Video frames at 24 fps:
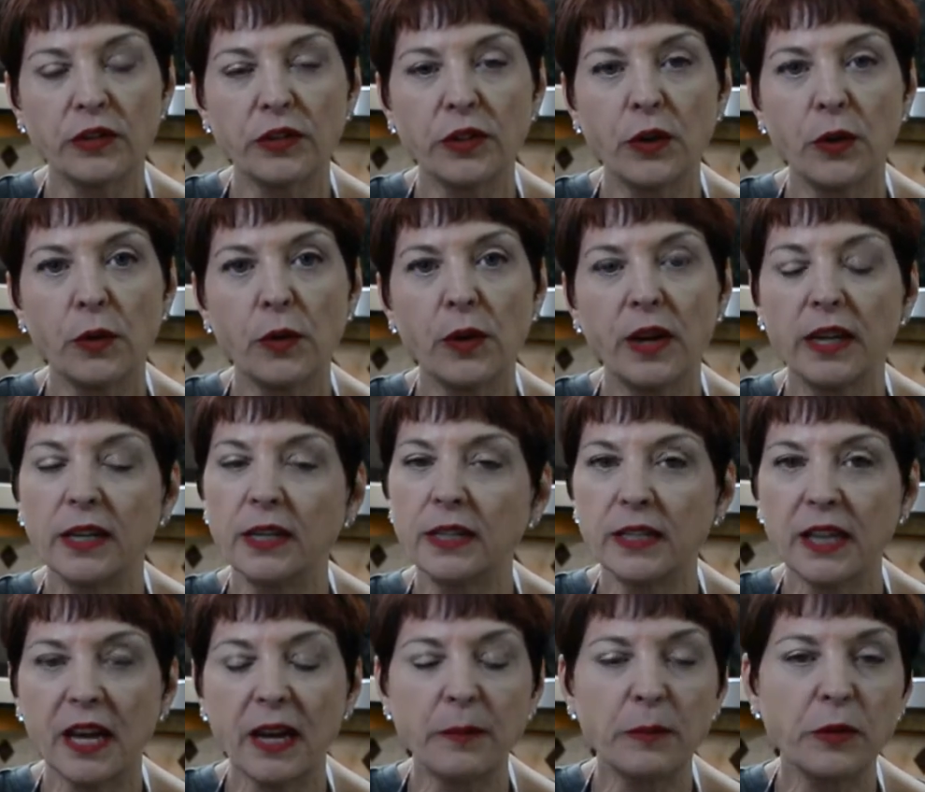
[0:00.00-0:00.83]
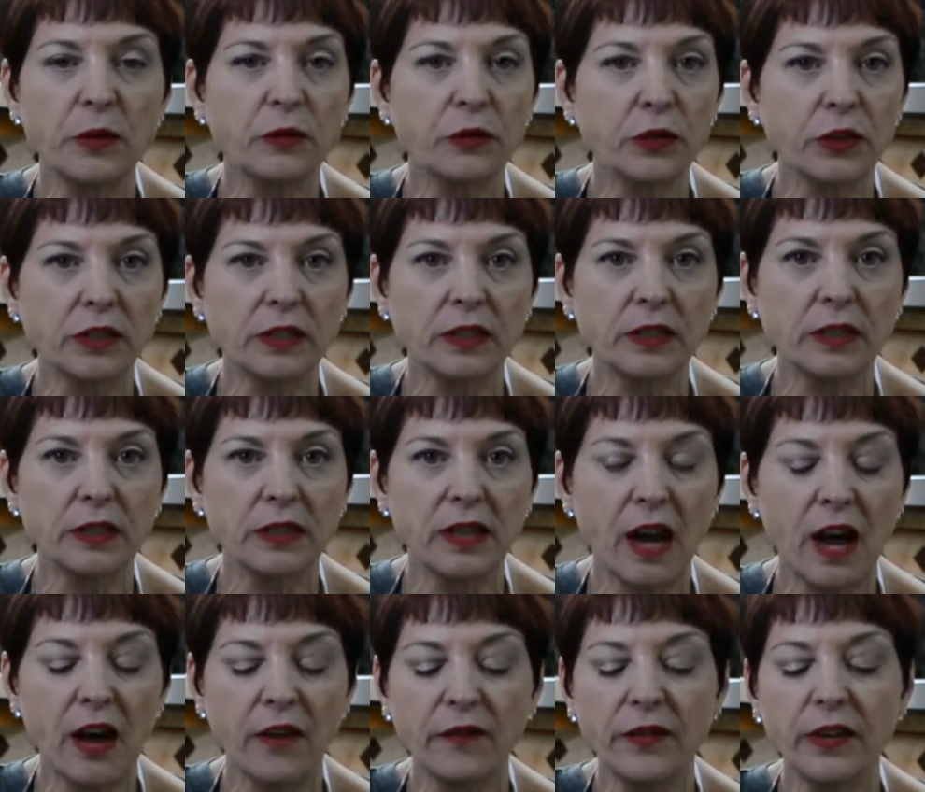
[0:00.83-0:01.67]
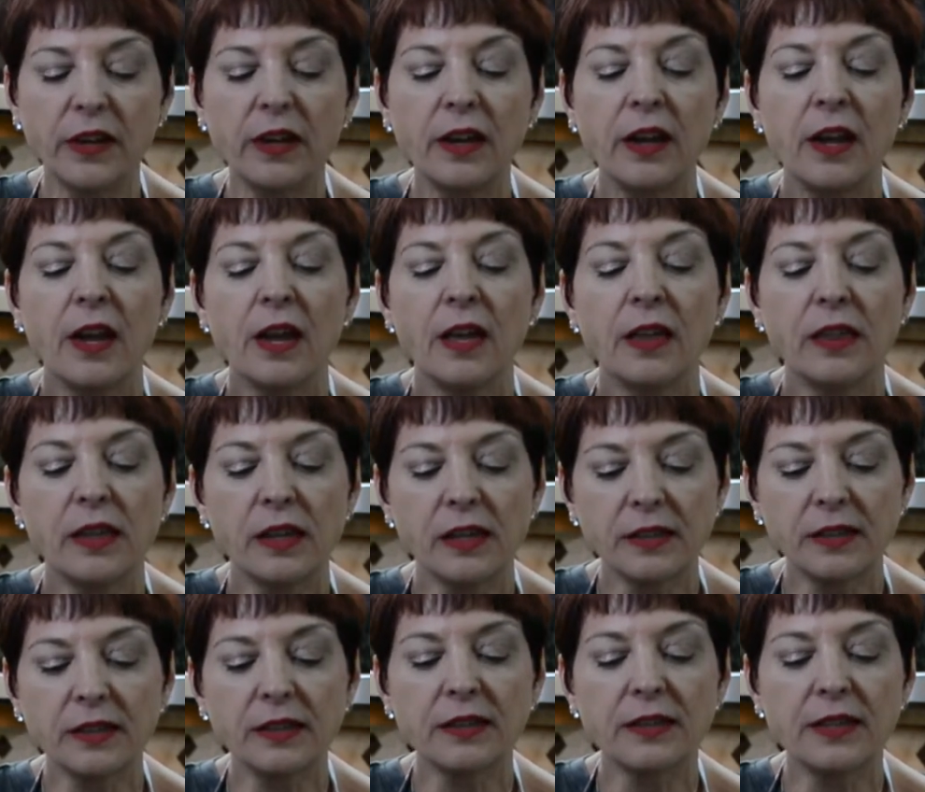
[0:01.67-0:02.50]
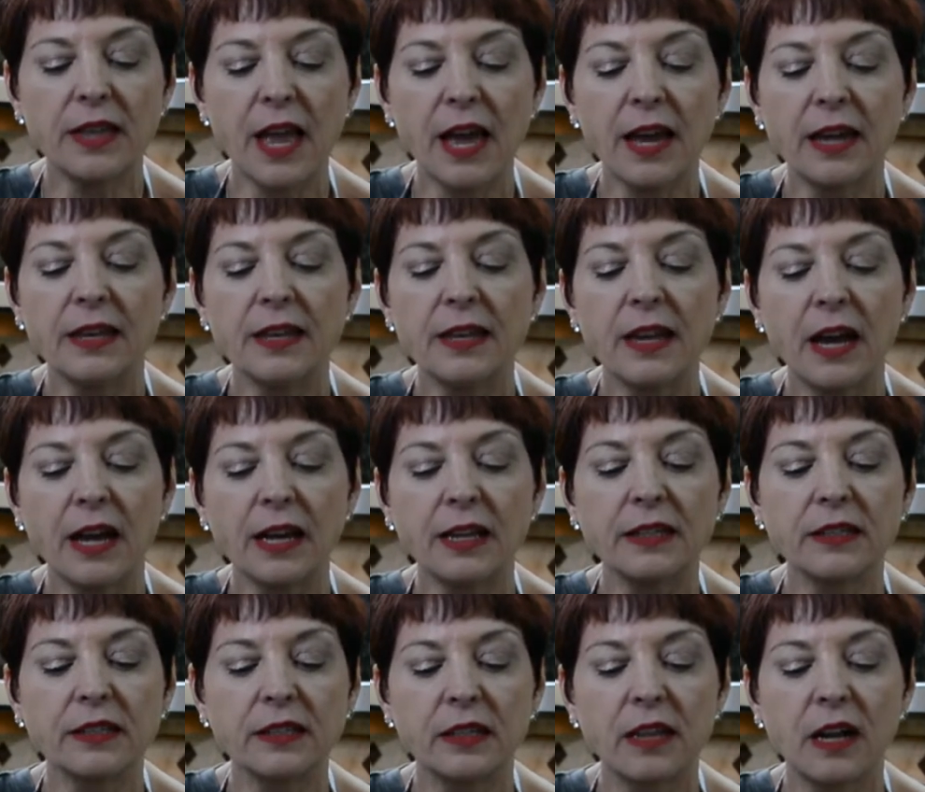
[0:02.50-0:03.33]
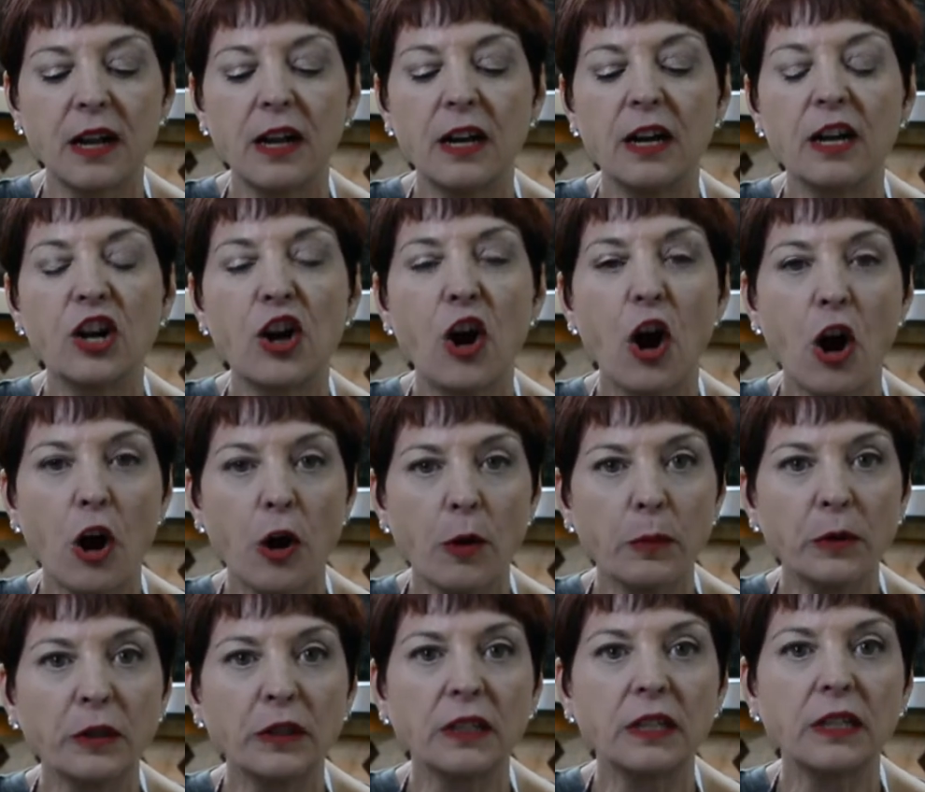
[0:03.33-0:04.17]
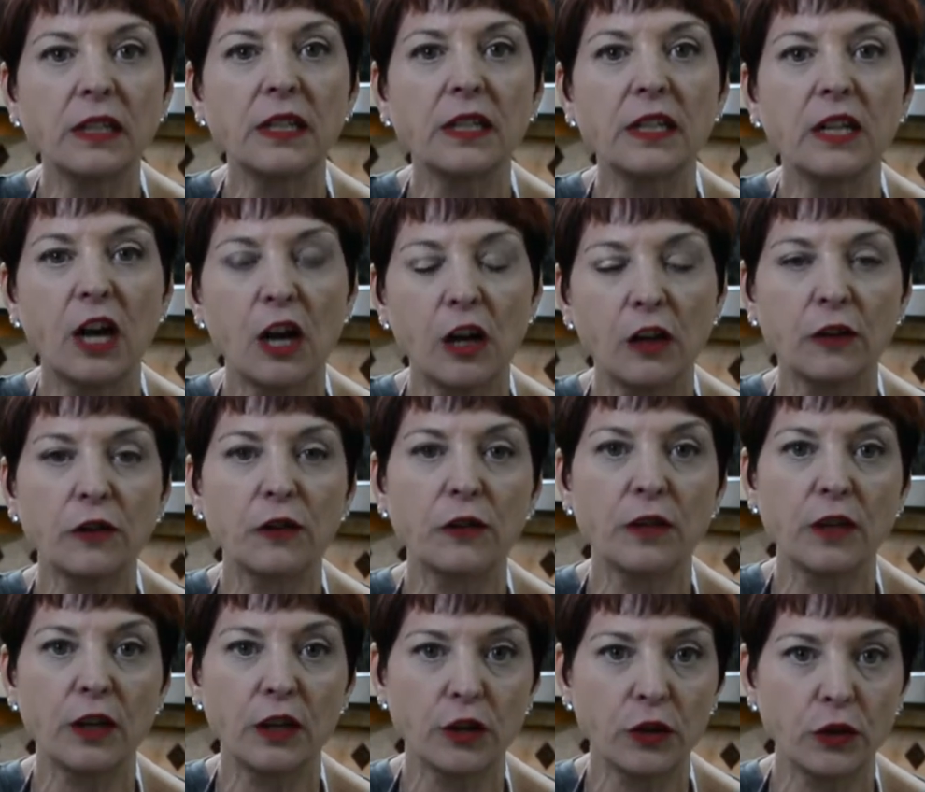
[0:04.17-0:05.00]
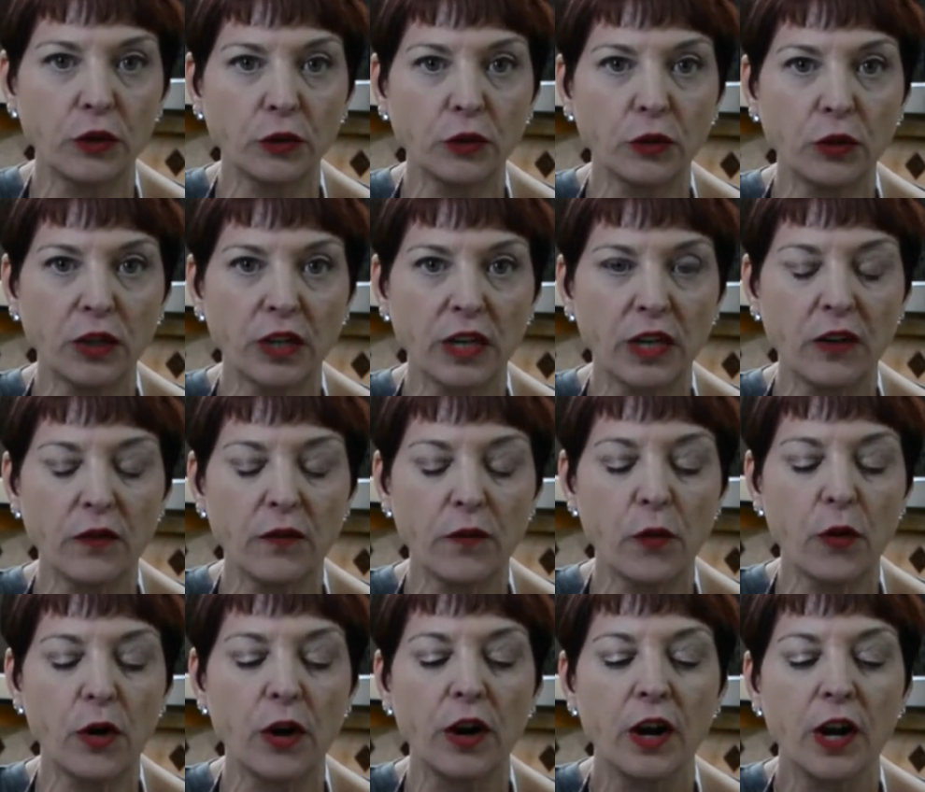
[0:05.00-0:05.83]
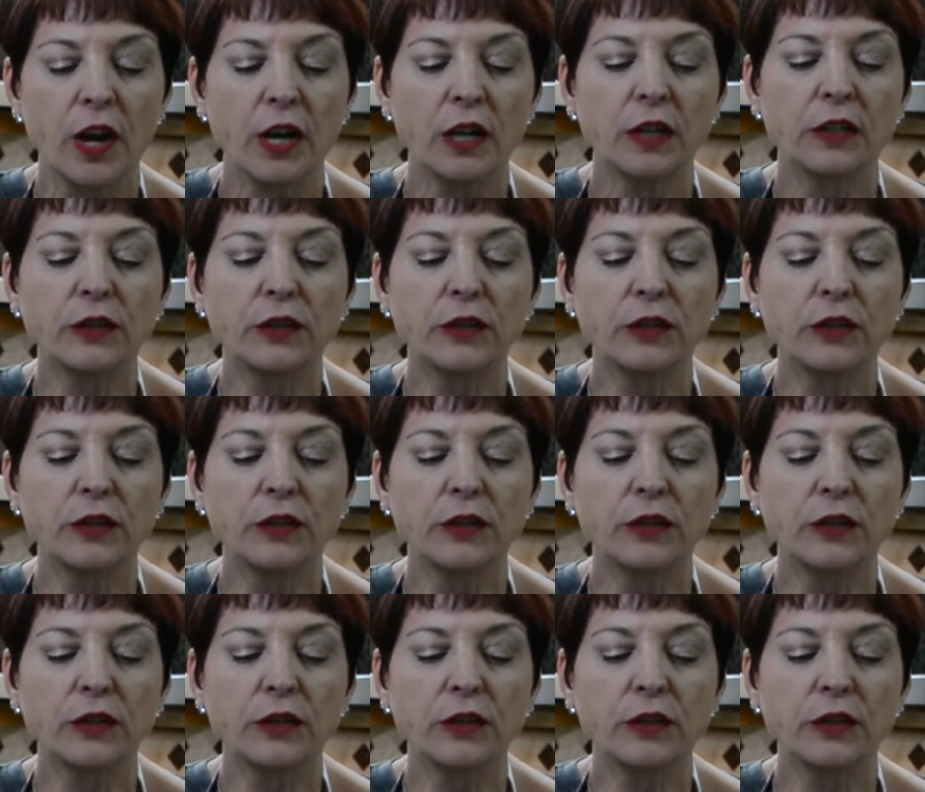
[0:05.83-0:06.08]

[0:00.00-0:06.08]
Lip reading: So anytime you've looked at toffee, this is that nice caramely color that you're looking for.